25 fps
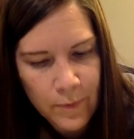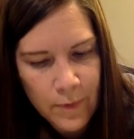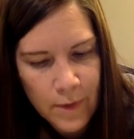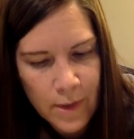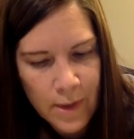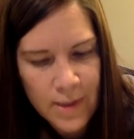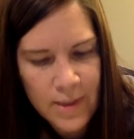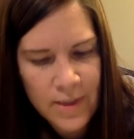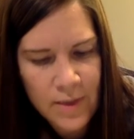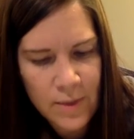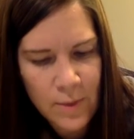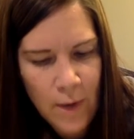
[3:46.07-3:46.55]

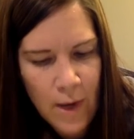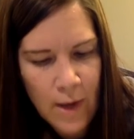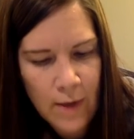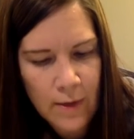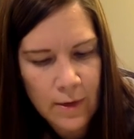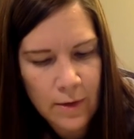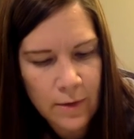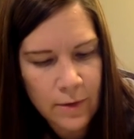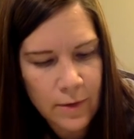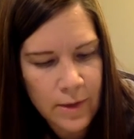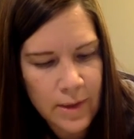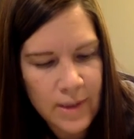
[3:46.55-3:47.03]
He
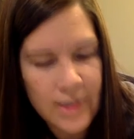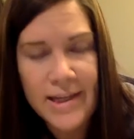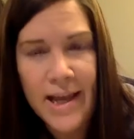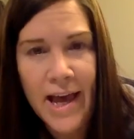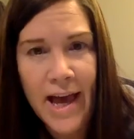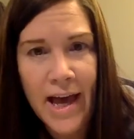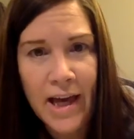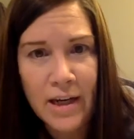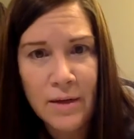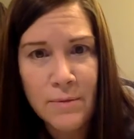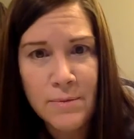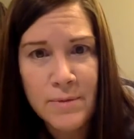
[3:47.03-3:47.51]
swallowed, his
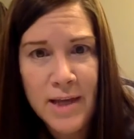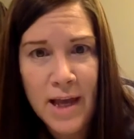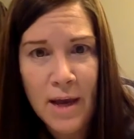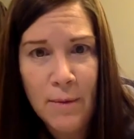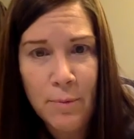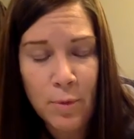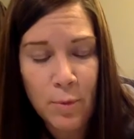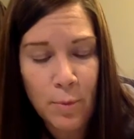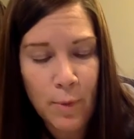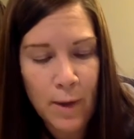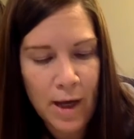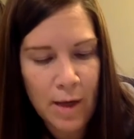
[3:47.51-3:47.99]
Adam's
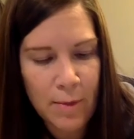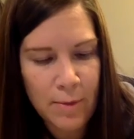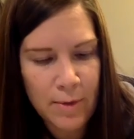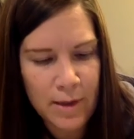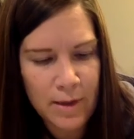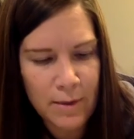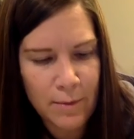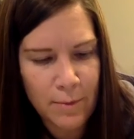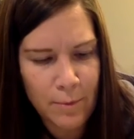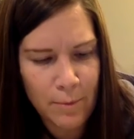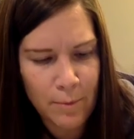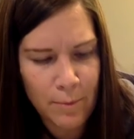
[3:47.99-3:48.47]
apple
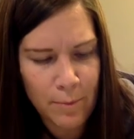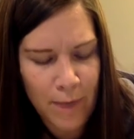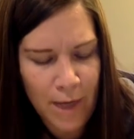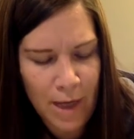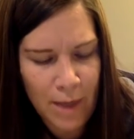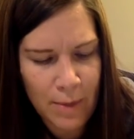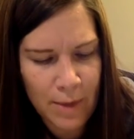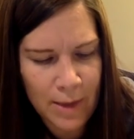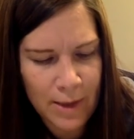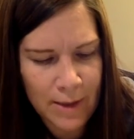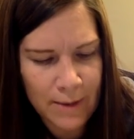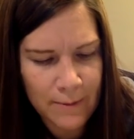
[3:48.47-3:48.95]

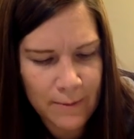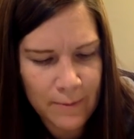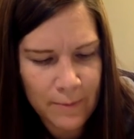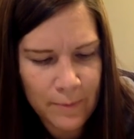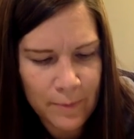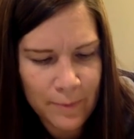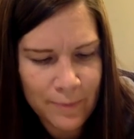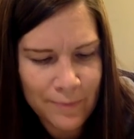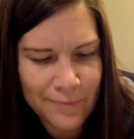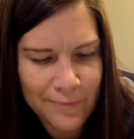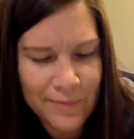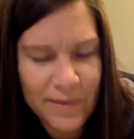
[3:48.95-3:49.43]
bobbing.
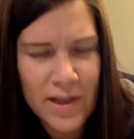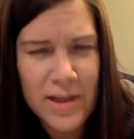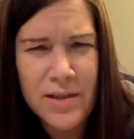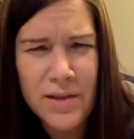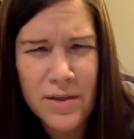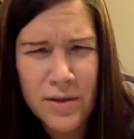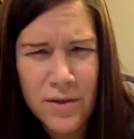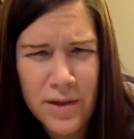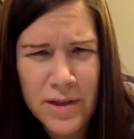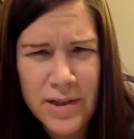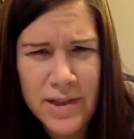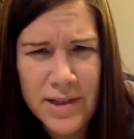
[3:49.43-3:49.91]
"It's
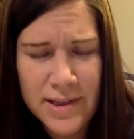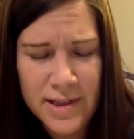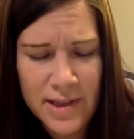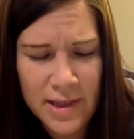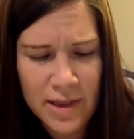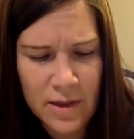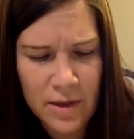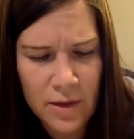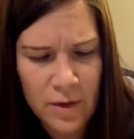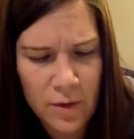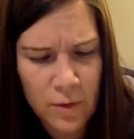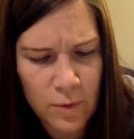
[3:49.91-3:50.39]
good to see
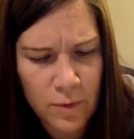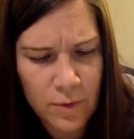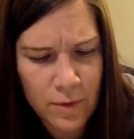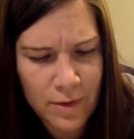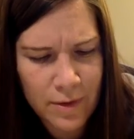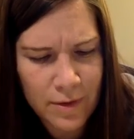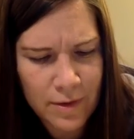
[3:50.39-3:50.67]
you."